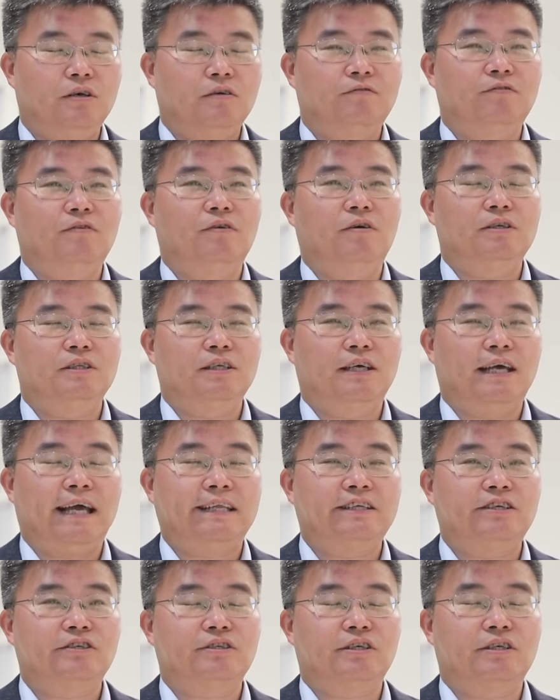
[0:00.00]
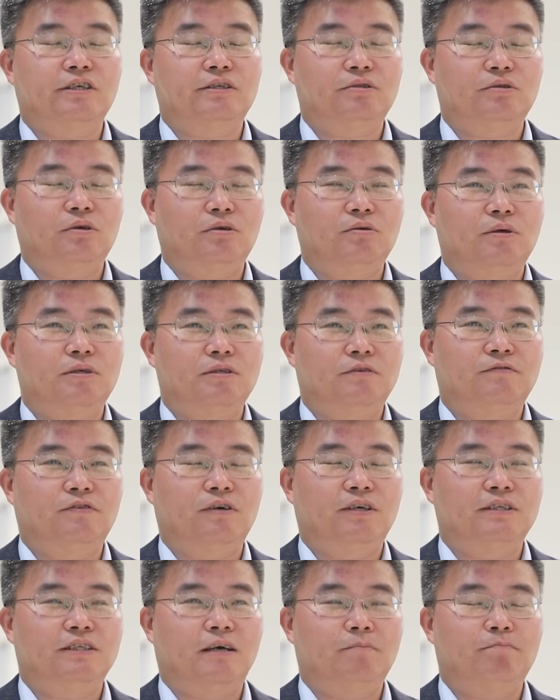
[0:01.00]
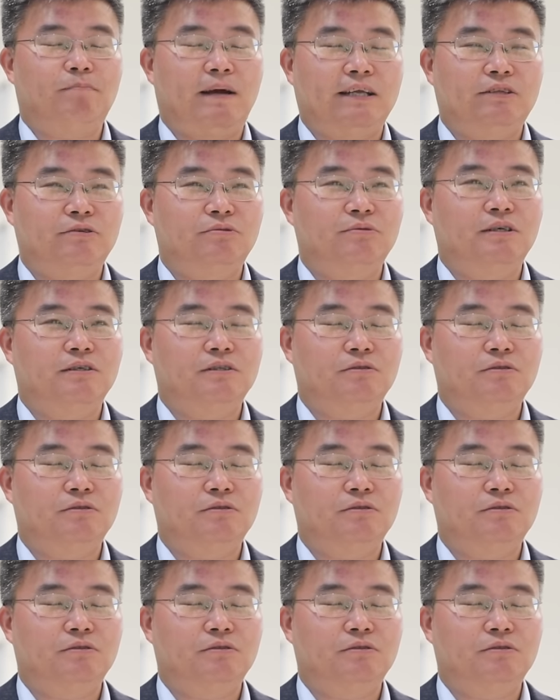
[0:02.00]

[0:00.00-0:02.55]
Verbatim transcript: for the energy storage, for example, battery